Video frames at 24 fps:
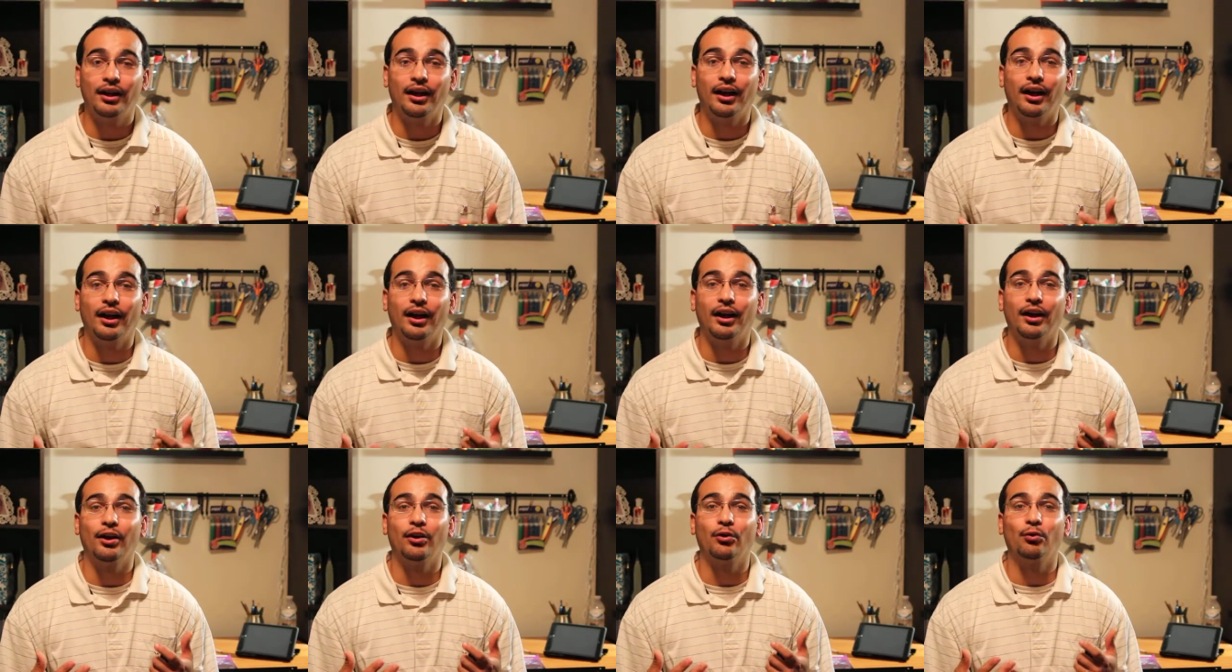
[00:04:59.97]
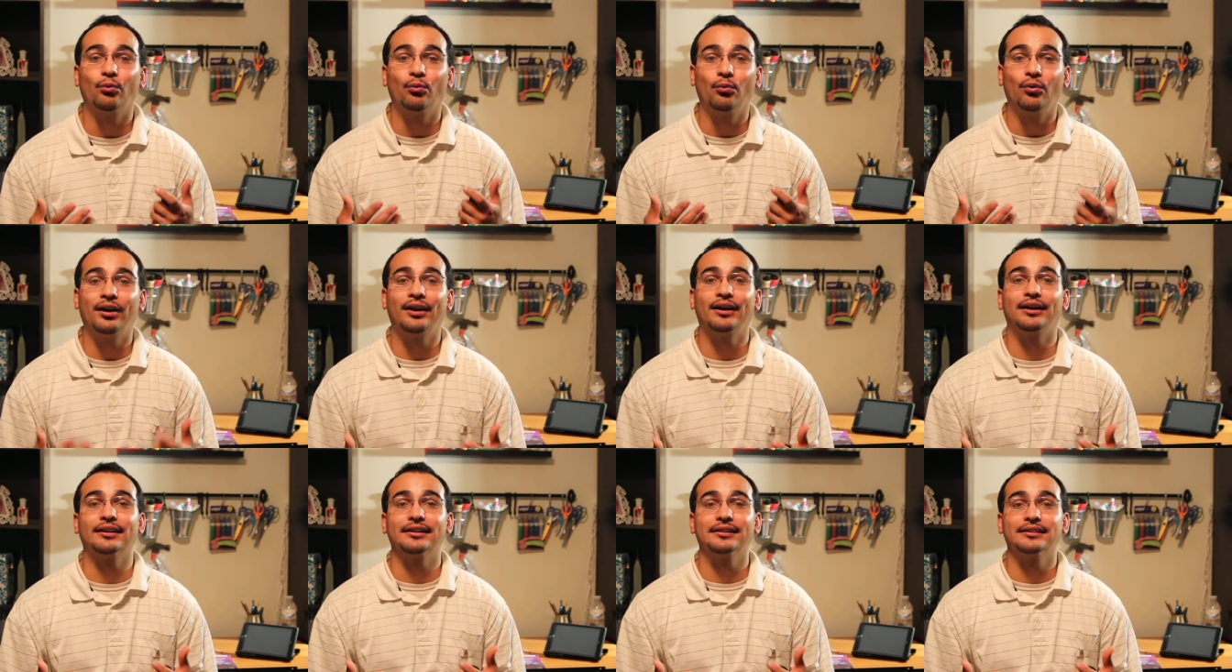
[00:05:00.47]
uh,
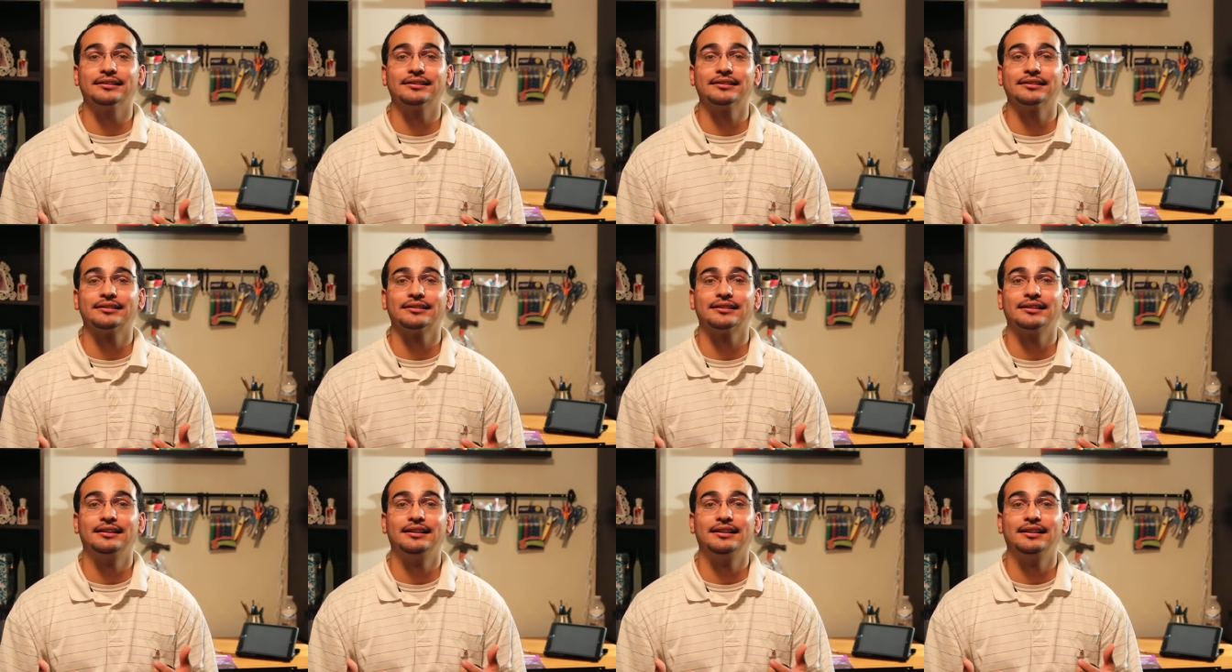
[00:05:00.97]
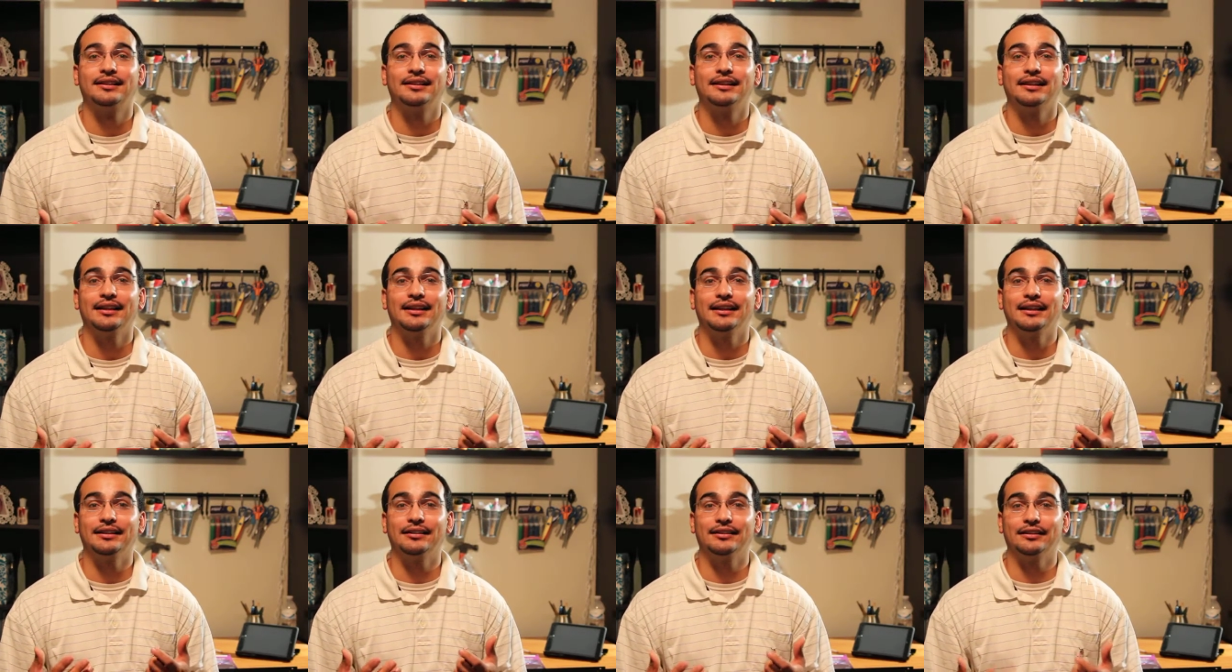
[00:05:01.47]
was
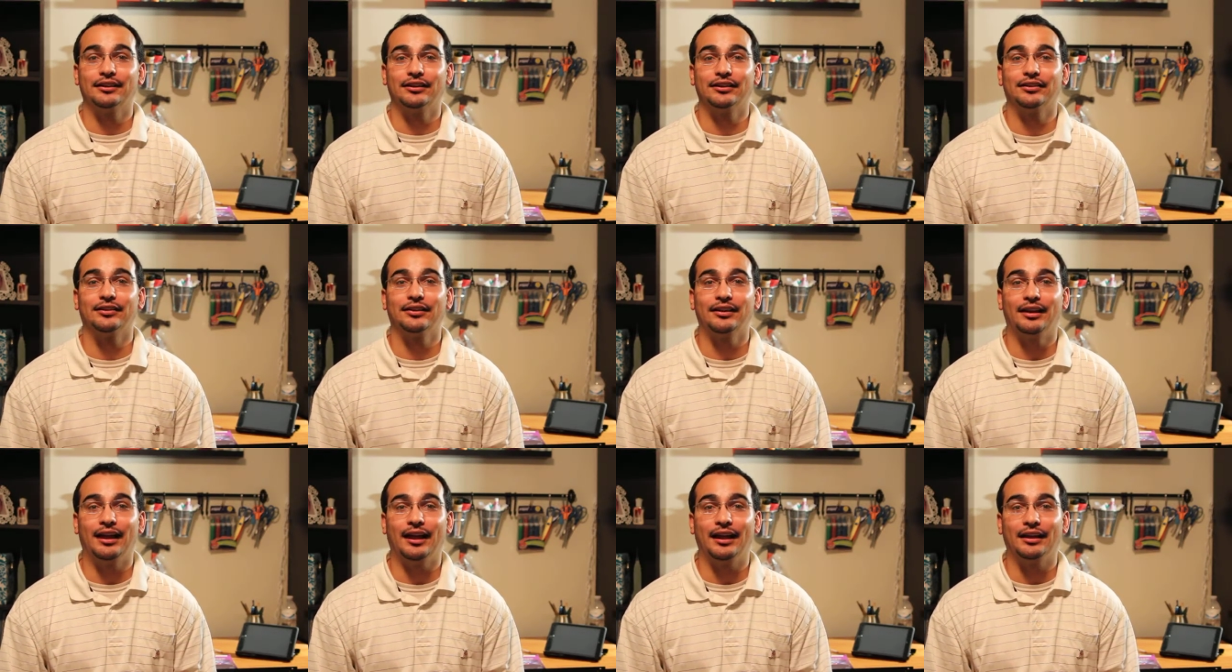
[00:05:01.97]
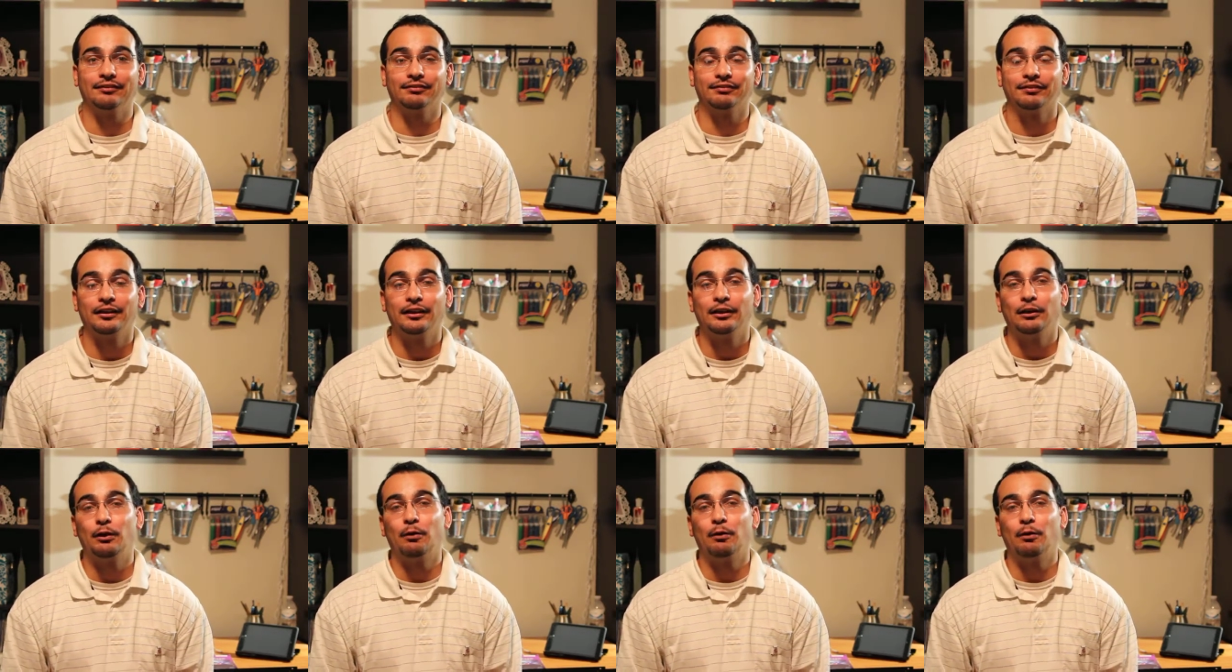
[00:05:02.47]
in their life.